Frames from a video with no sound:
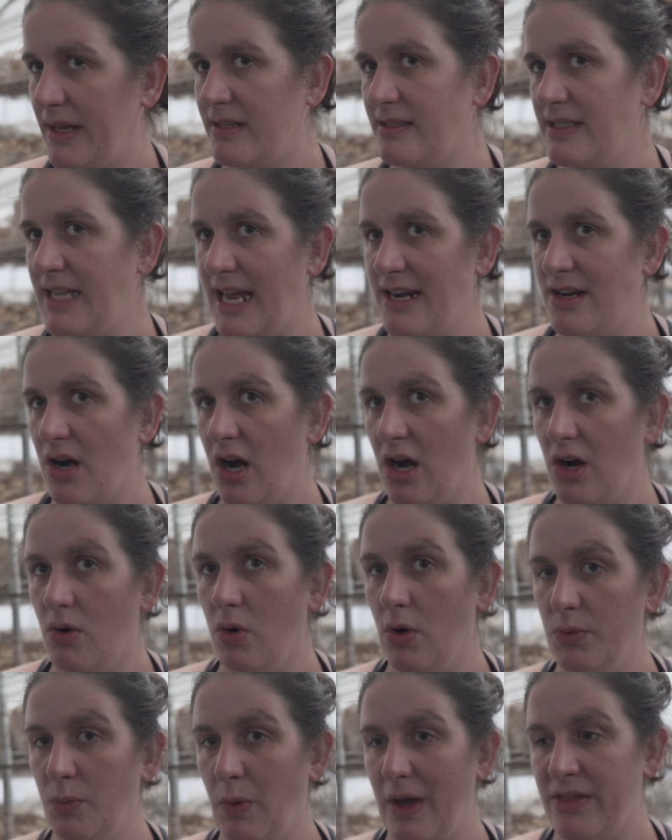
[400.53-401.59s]
extend our
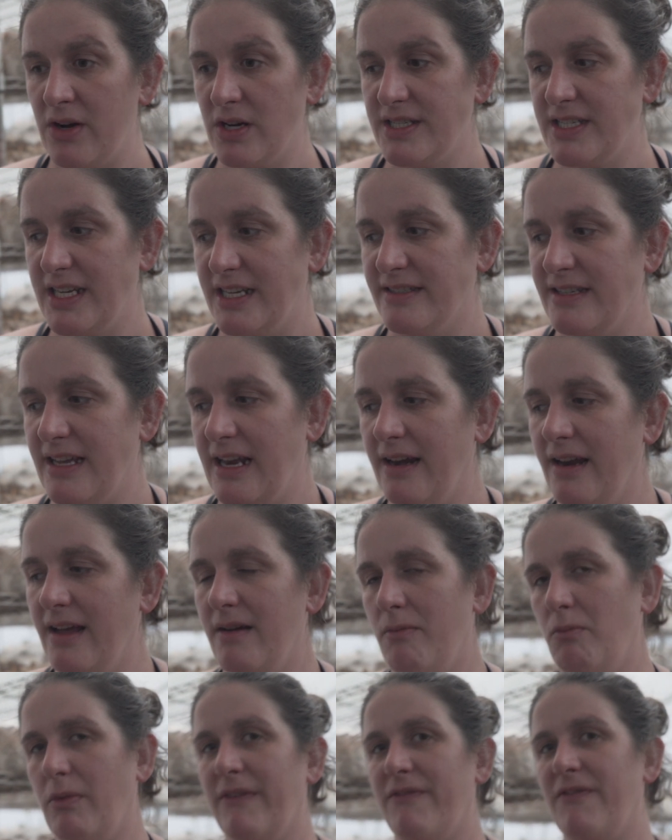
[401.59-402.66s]
cold weather season.
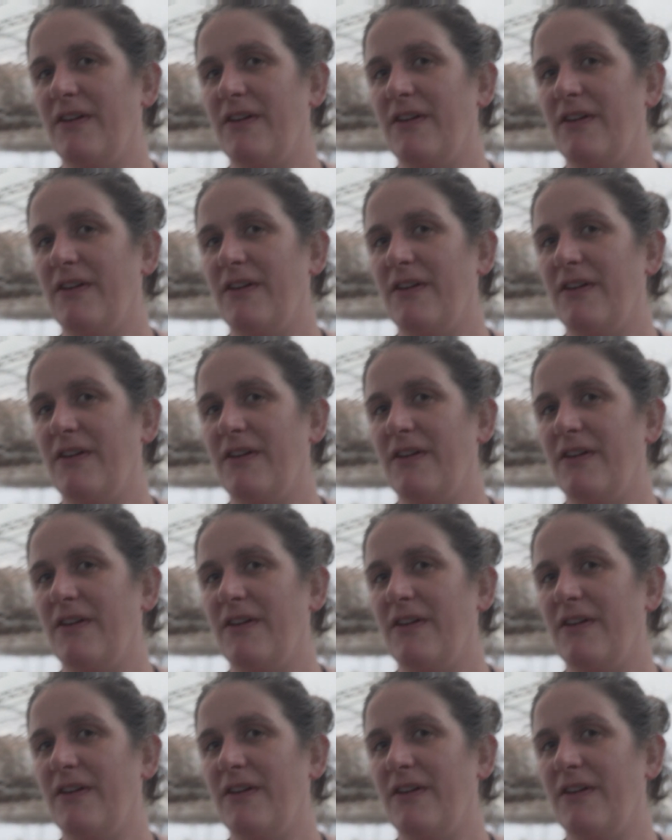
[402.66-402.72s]
We